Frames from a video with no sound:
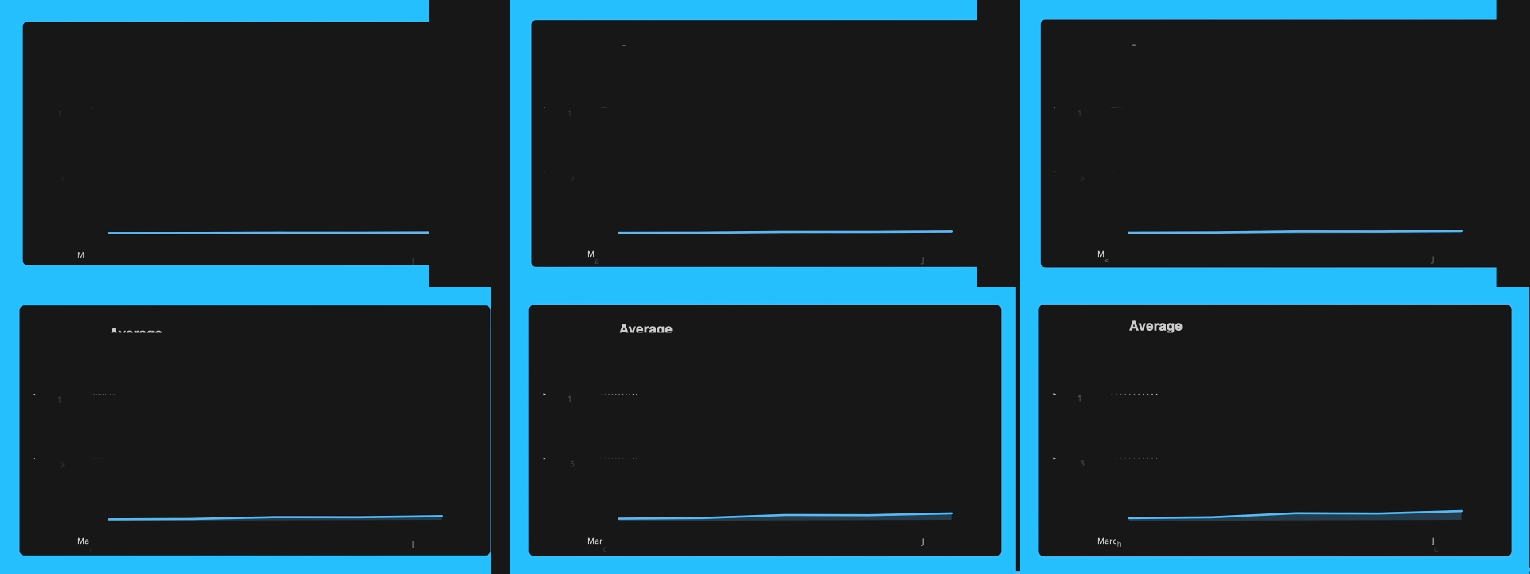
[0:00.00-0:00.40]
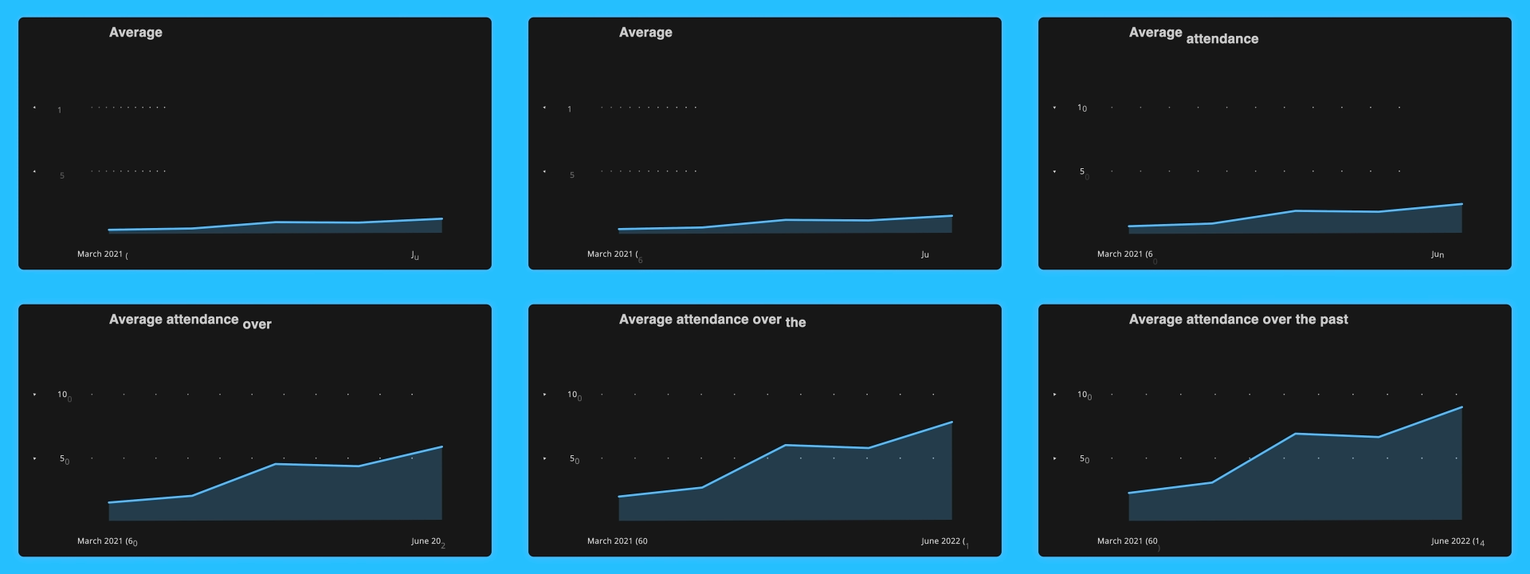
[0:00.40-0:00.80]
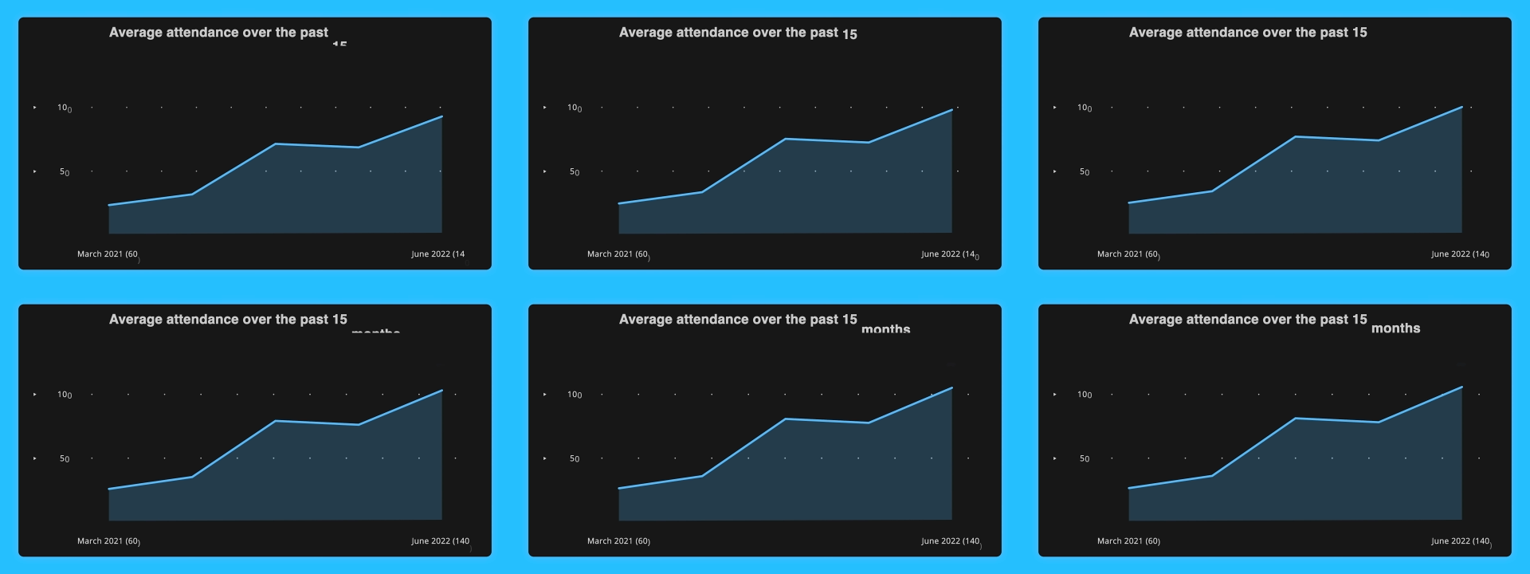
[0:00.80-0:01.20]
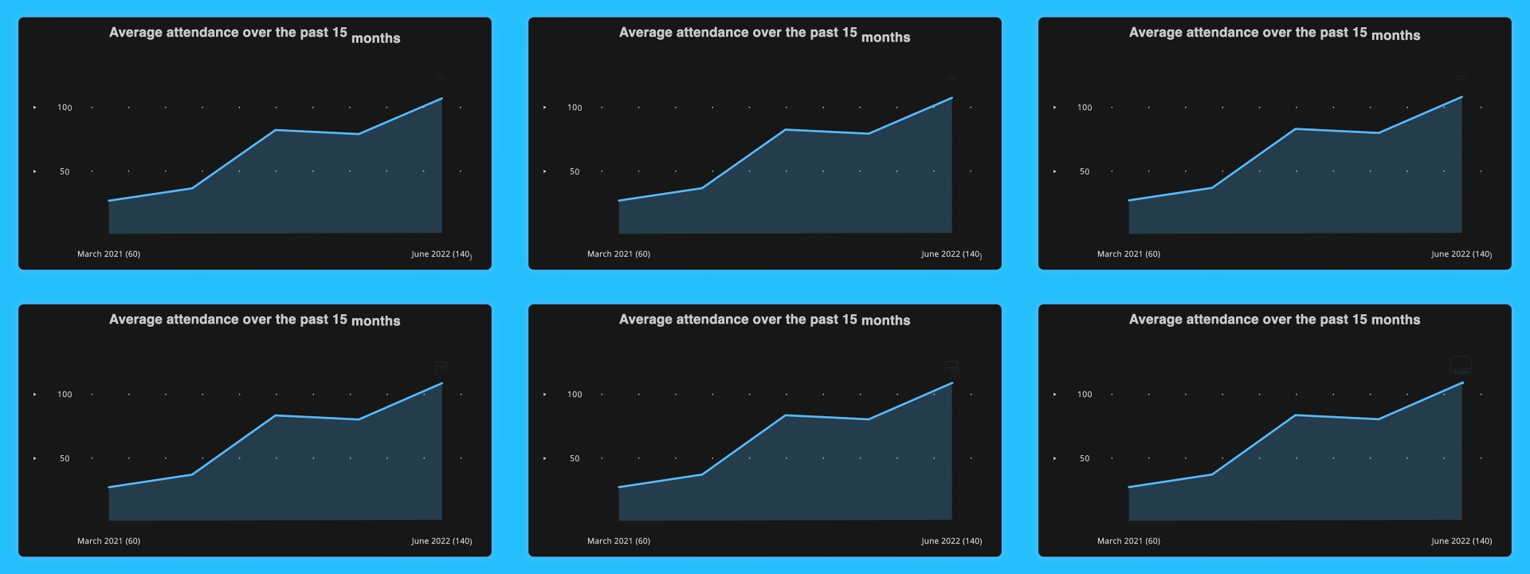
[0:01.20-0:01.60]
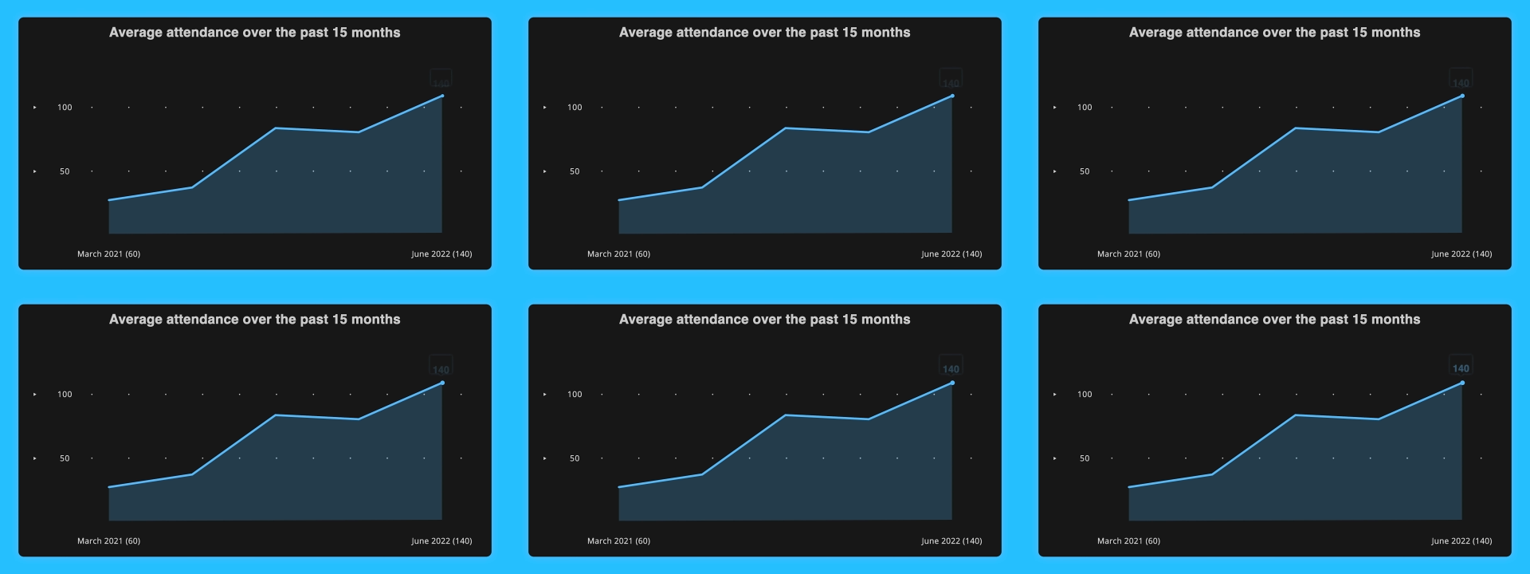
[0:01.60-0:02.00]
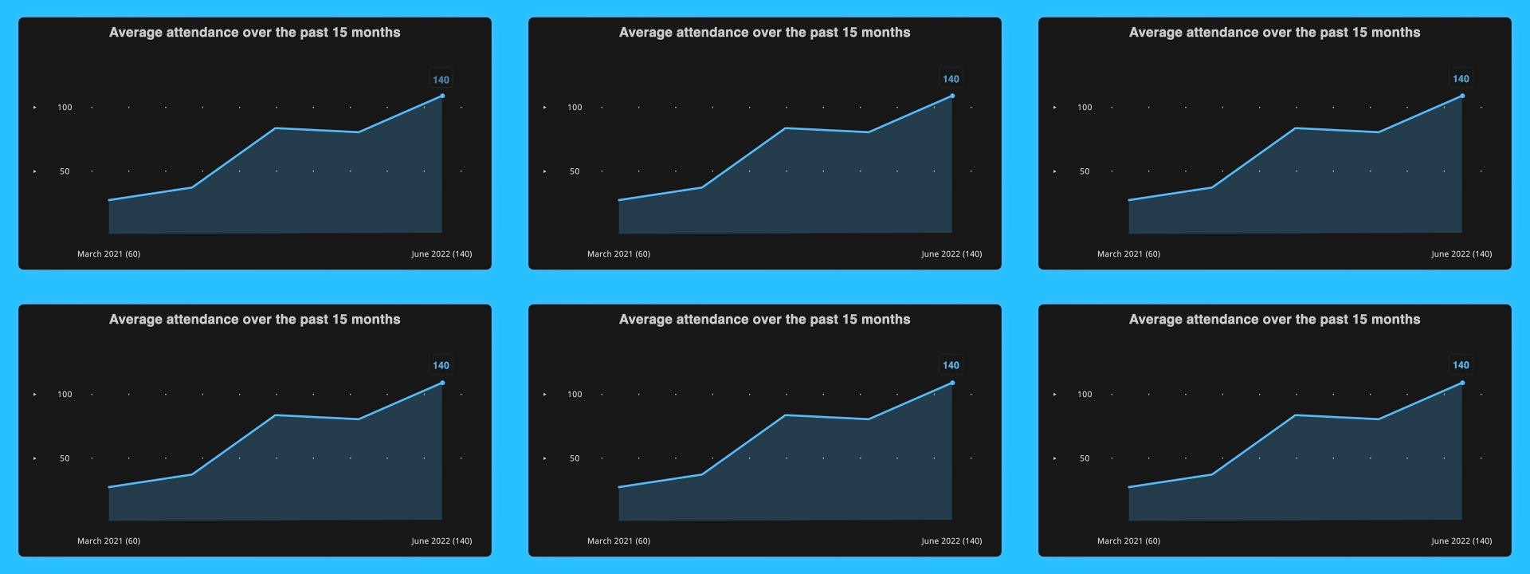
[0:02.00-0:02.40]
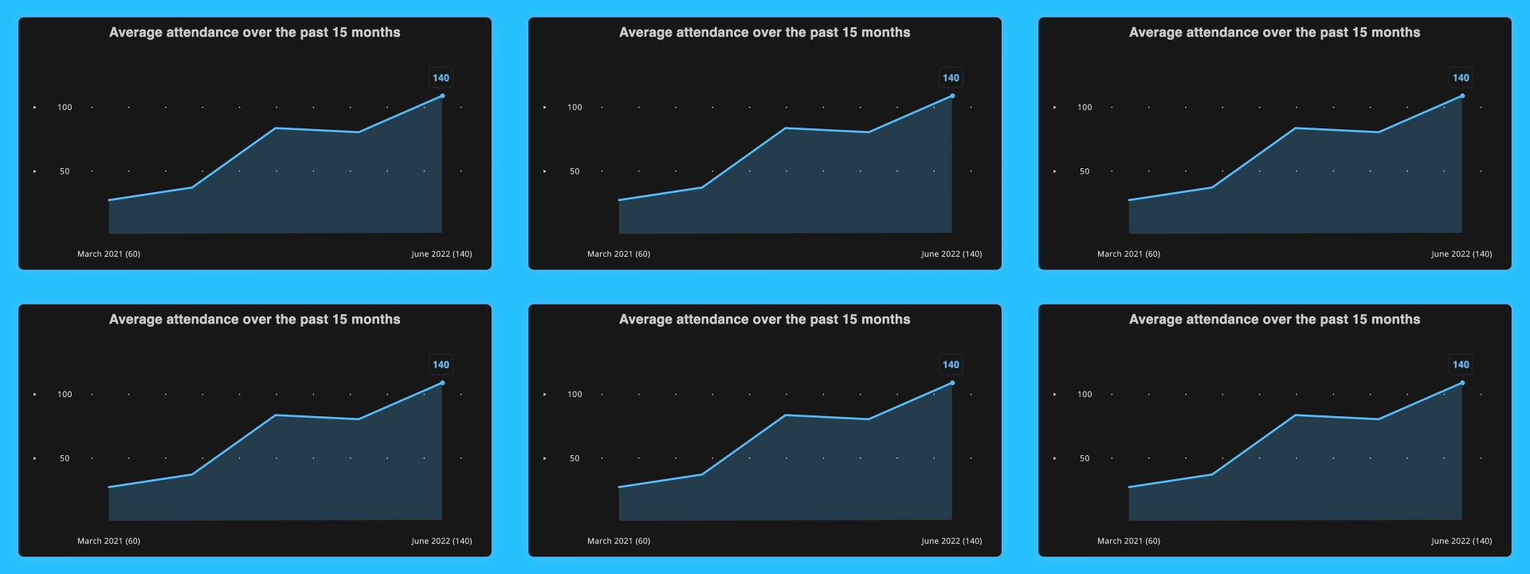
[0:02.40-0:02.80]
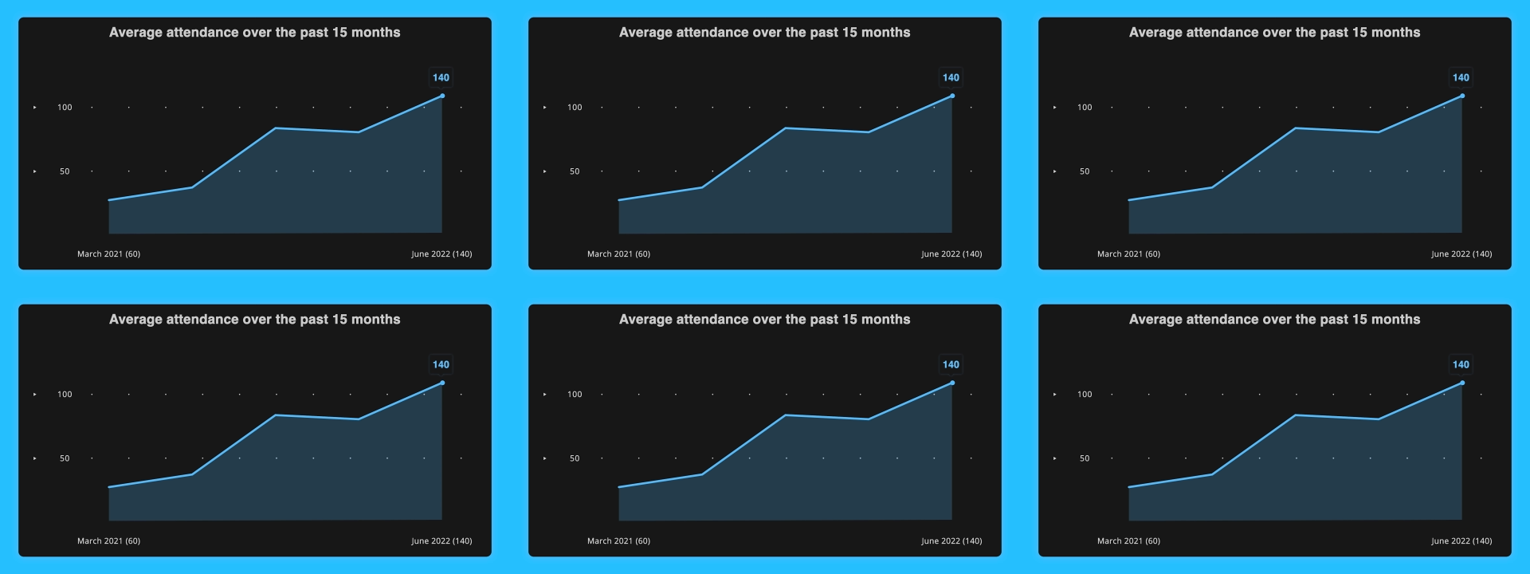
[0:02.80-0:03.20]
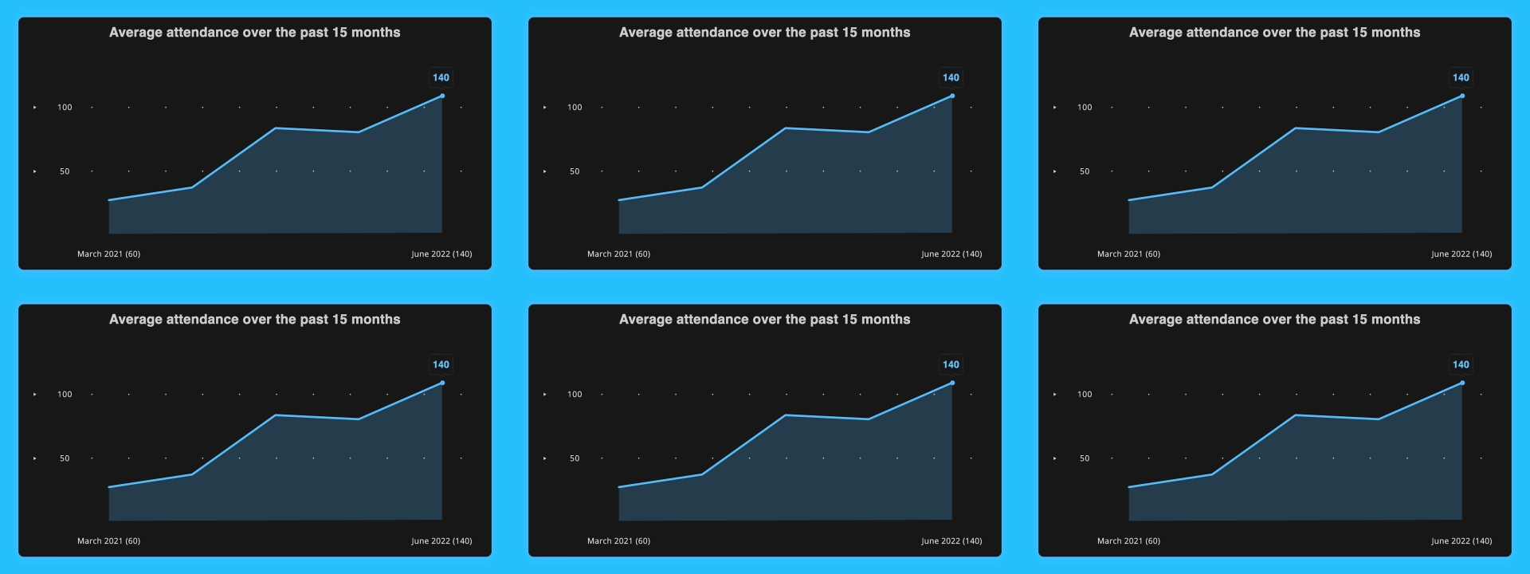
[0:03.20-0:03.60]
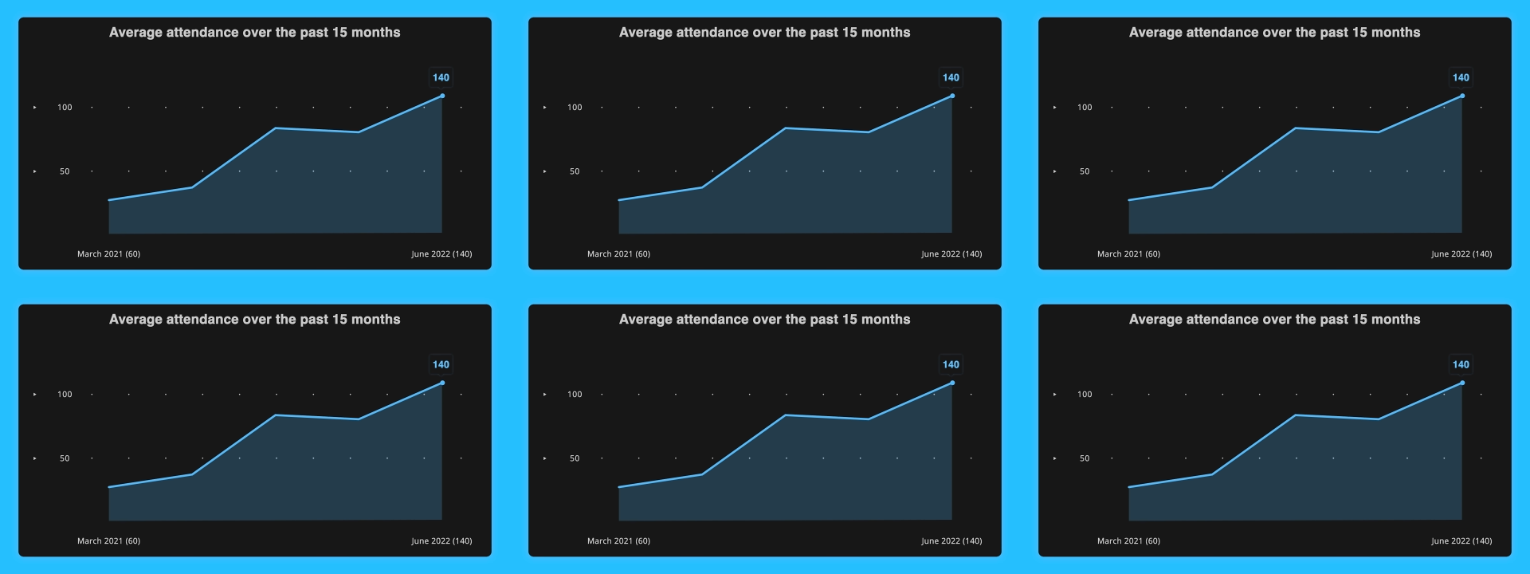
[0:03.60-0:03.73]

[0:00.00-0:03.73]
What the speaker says: No face is visible, so there are no lips to read.